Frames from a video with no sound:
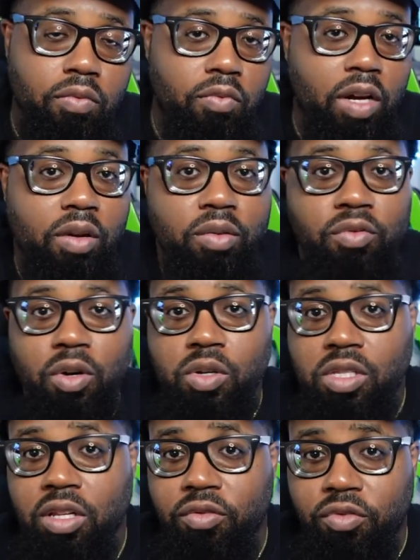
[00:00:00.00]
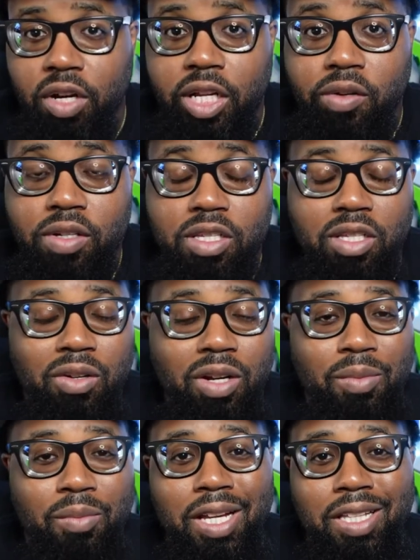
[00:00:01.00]
very versed in fragrance so they
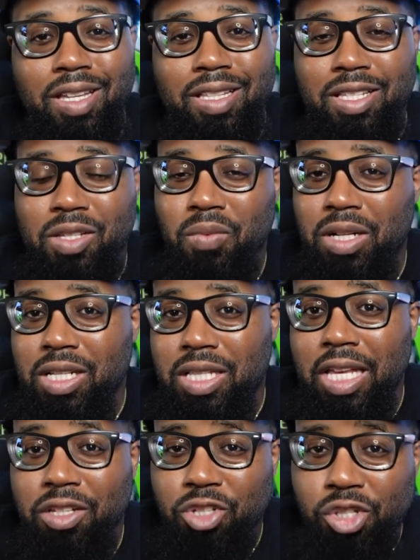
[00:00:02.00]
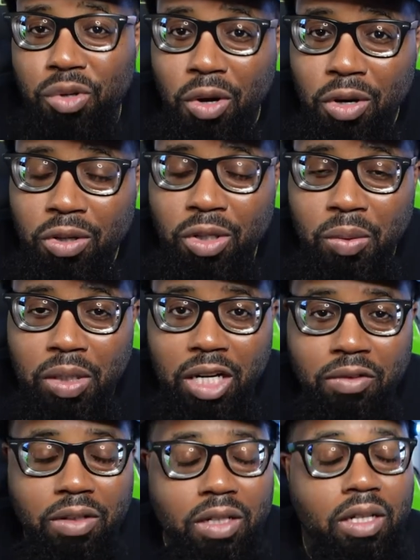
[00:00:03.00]
might think this one is like strong or
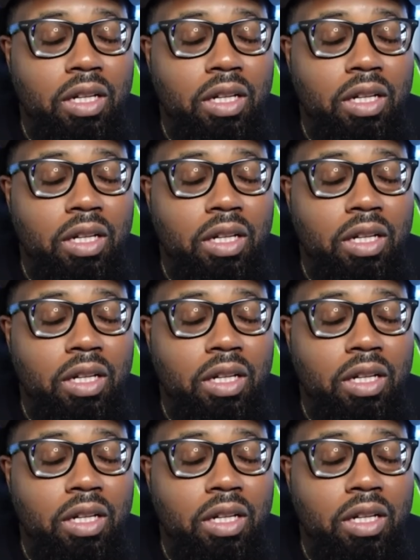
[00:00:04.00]
whatever